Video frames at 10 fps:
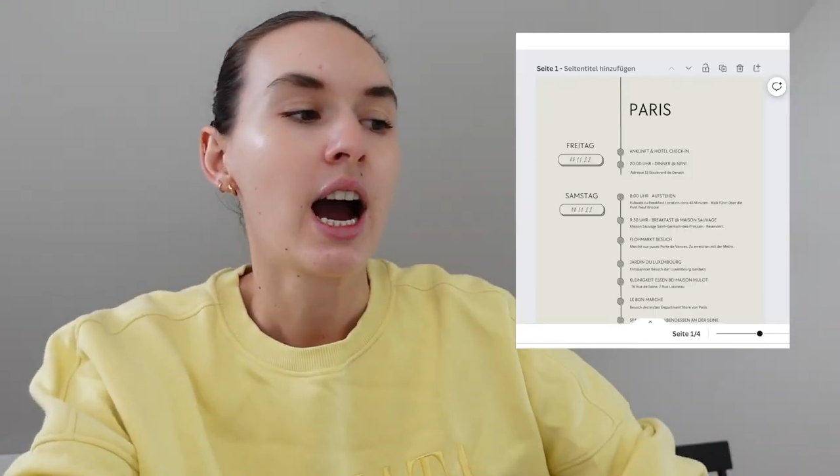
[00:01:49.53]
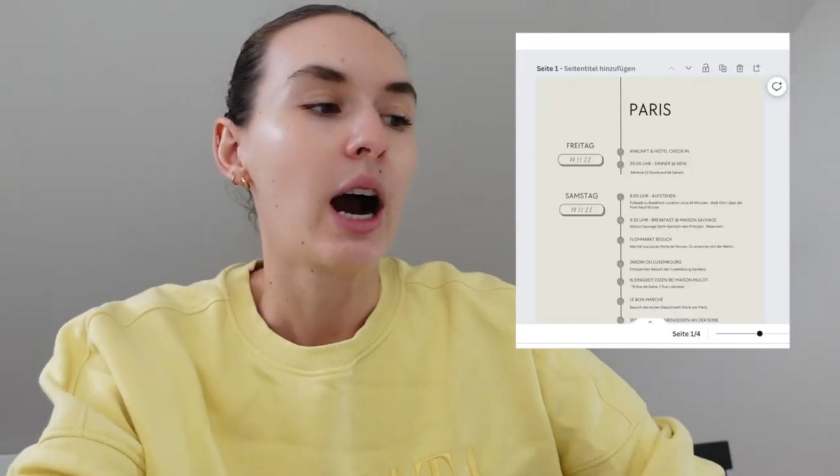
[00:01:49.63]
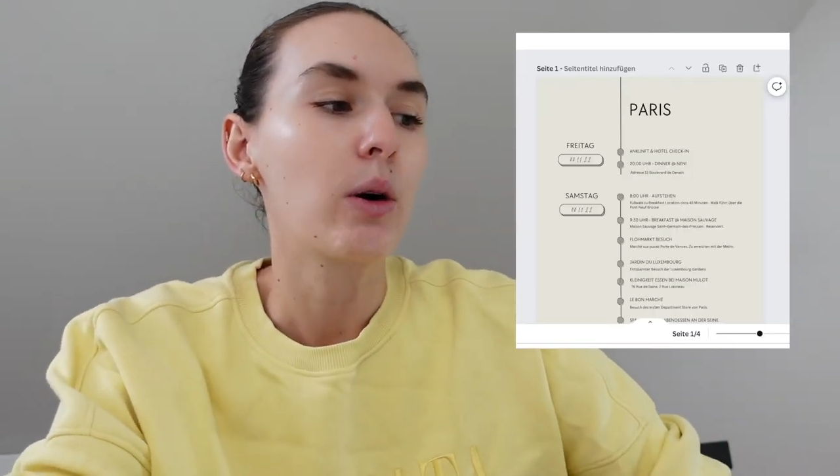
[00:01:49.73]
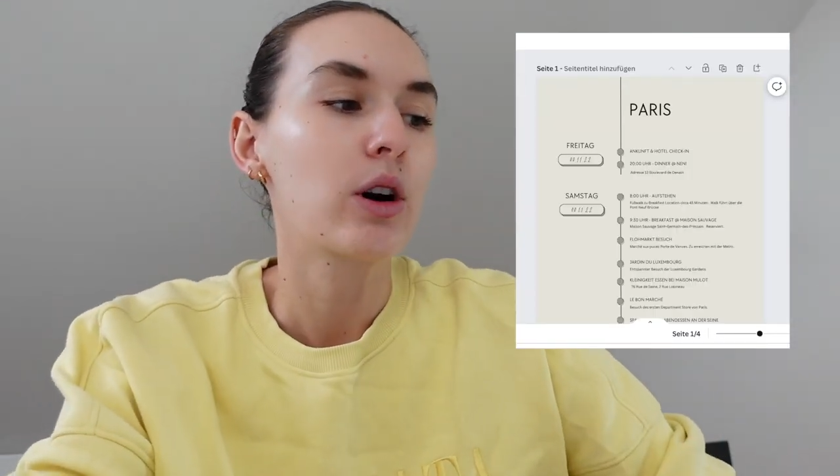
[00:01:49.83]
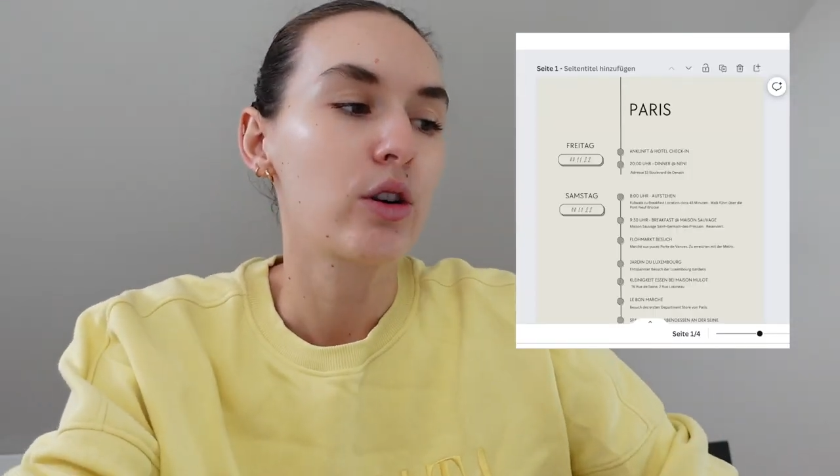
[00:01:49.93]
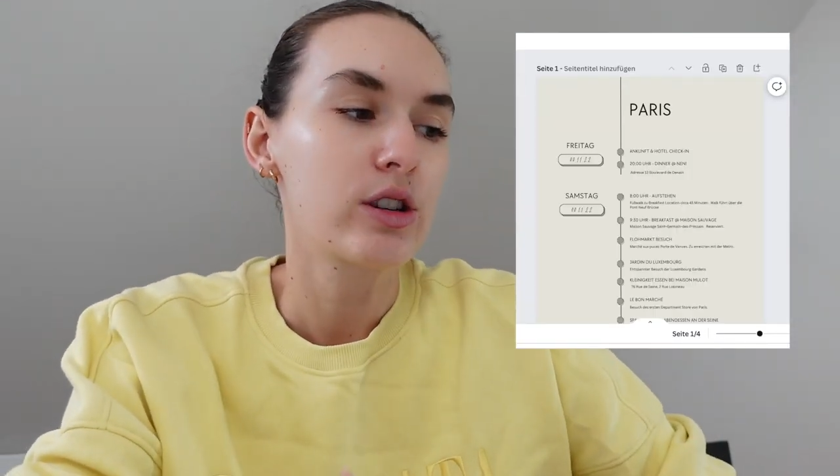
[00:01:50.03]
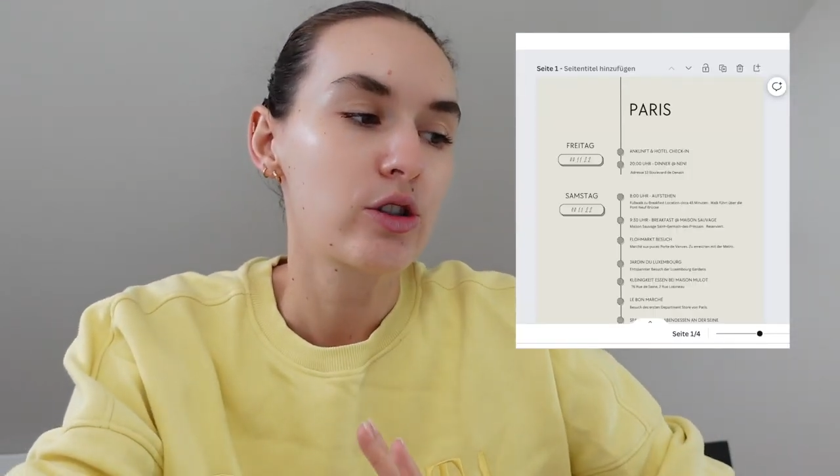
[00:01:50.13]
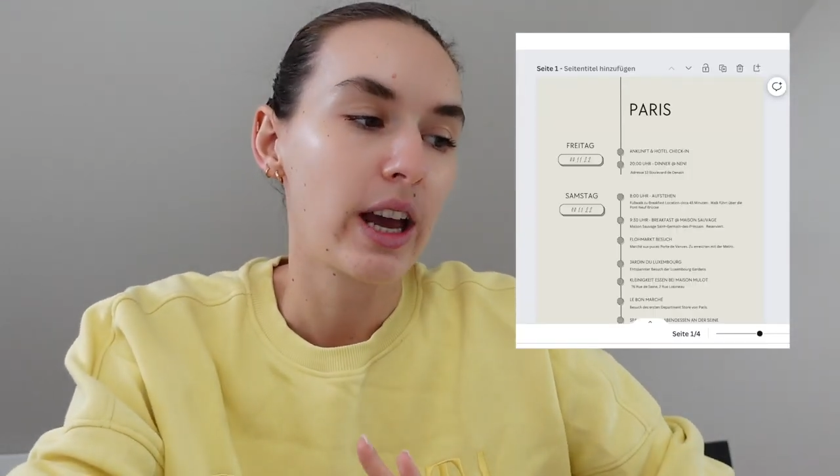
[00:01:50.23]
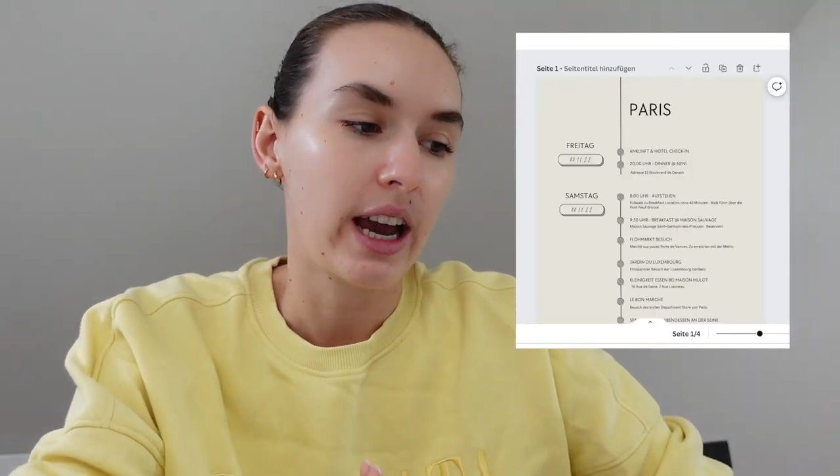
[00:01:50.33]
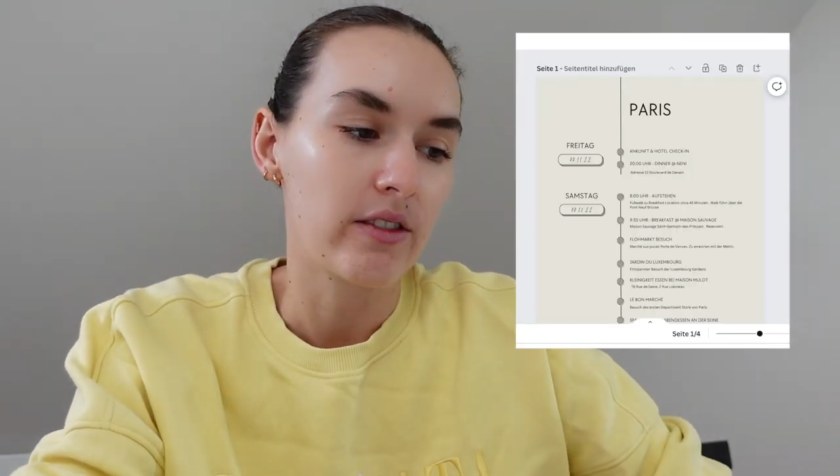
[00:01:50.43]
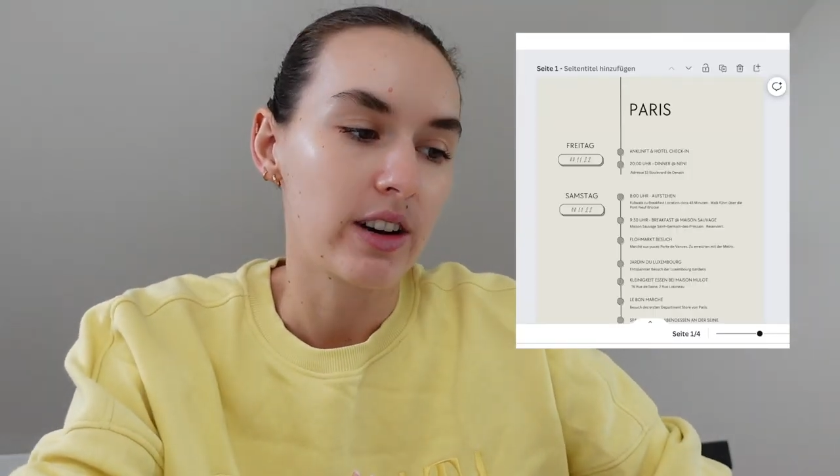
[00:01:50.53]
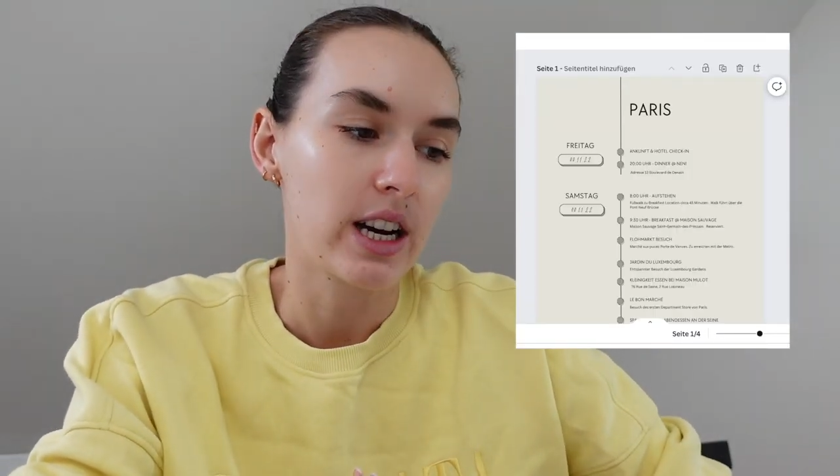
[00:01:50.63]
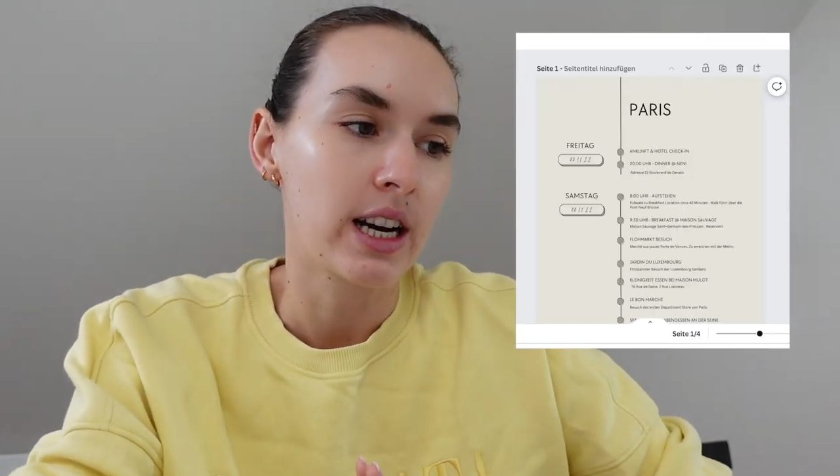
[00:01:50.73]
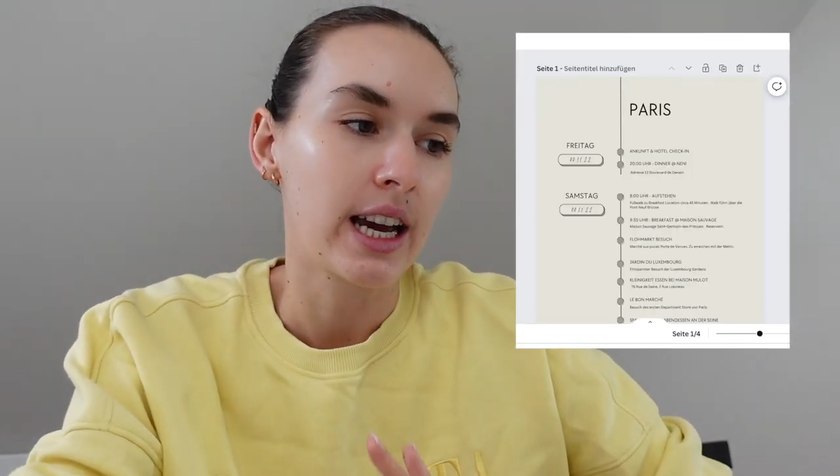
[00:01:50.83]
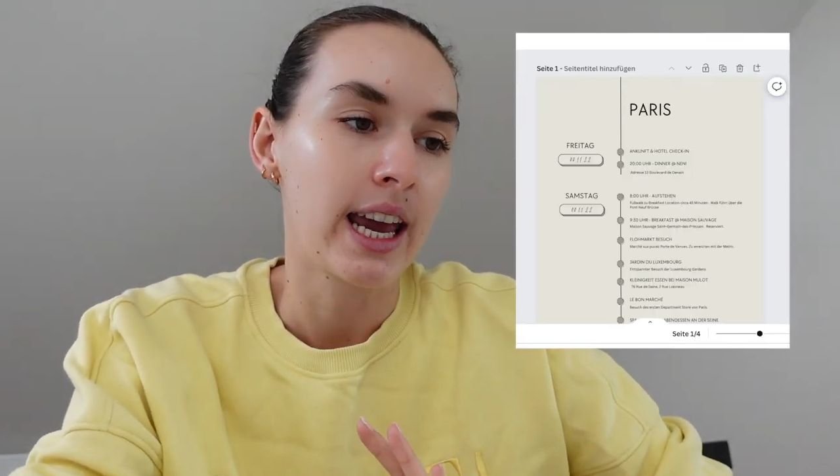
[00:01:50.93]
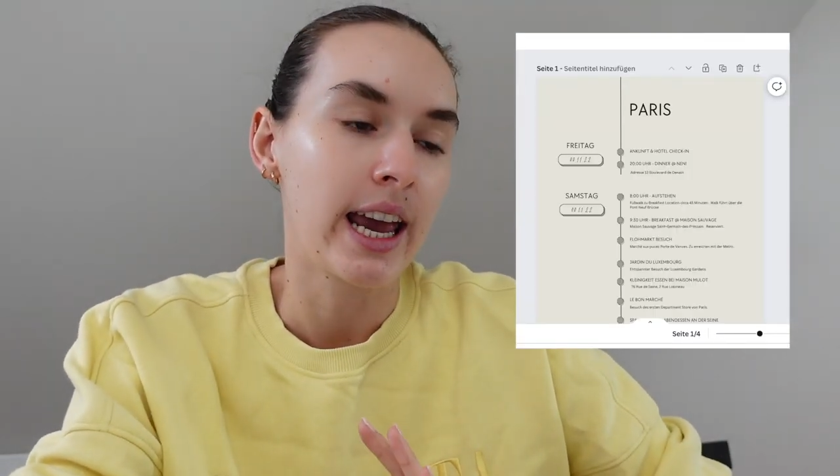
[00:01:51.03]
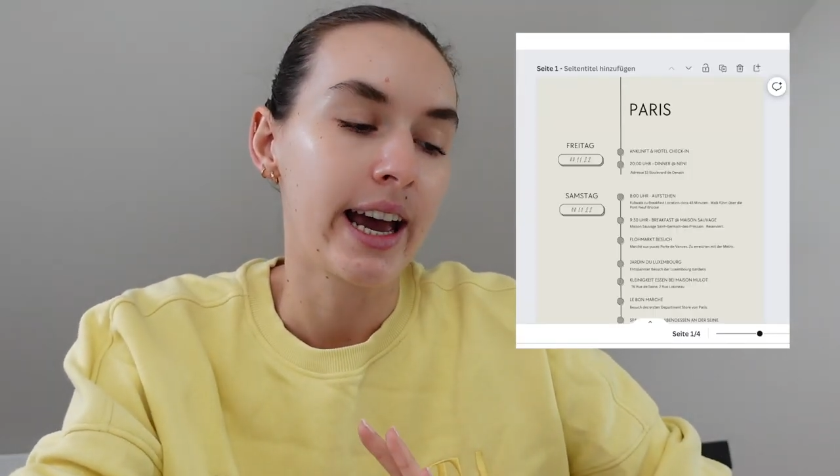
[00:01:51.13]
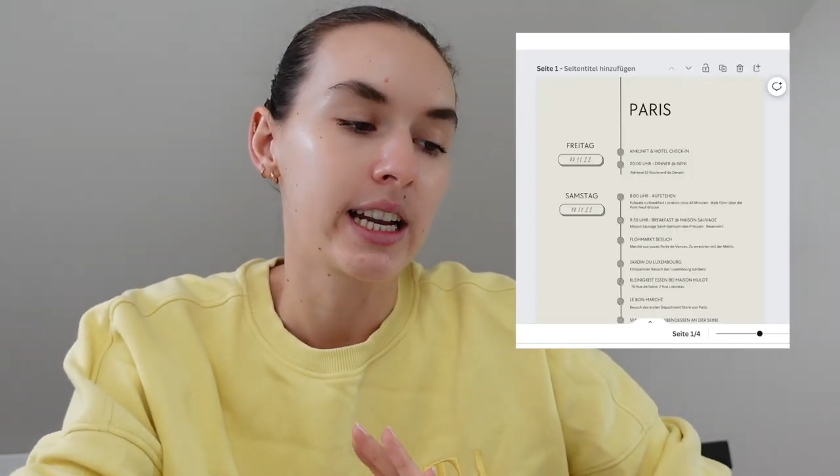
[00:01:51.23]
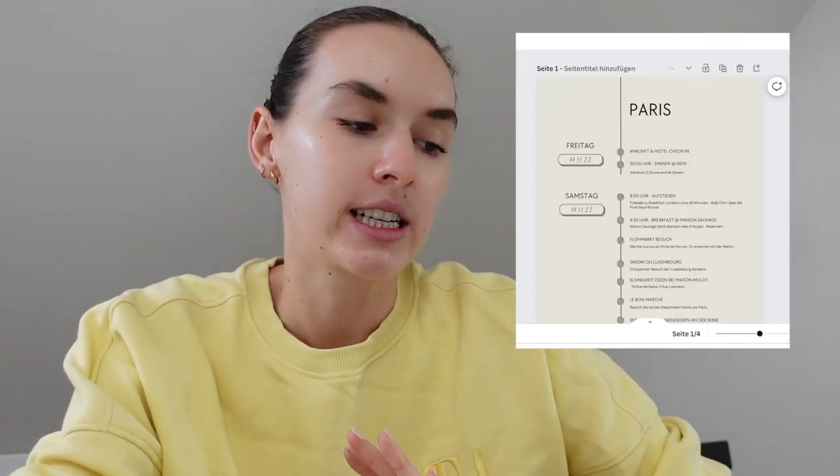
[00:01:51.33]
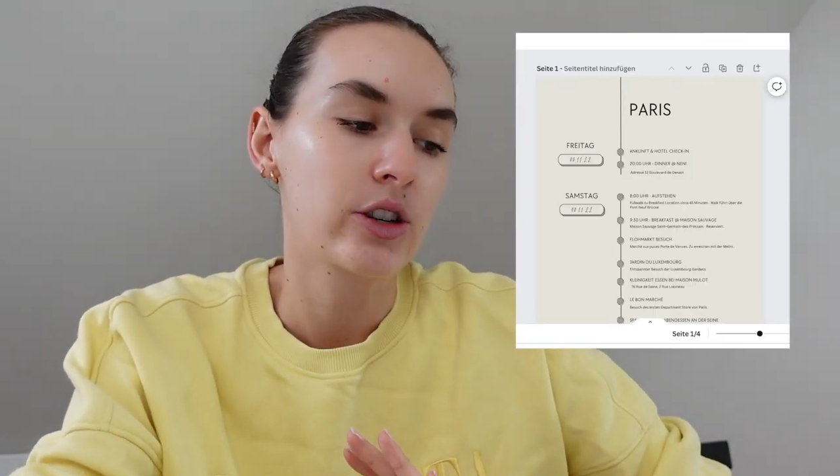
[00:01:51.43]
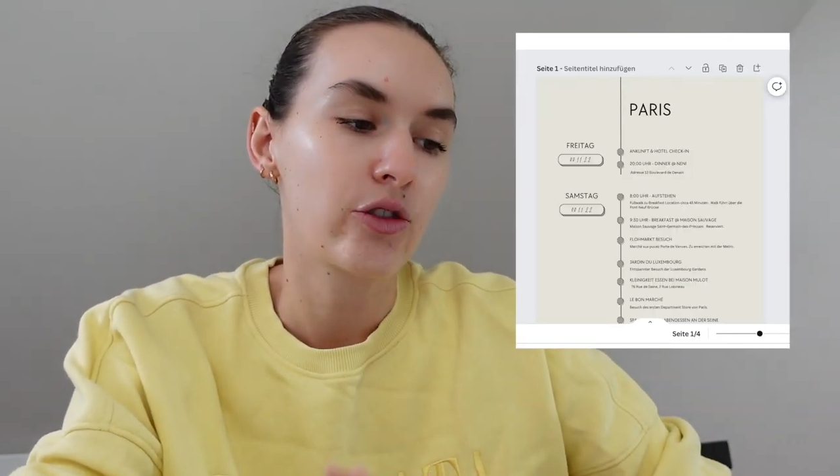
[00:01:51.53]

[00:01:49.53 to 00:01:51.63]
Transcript: I'll go into Canva and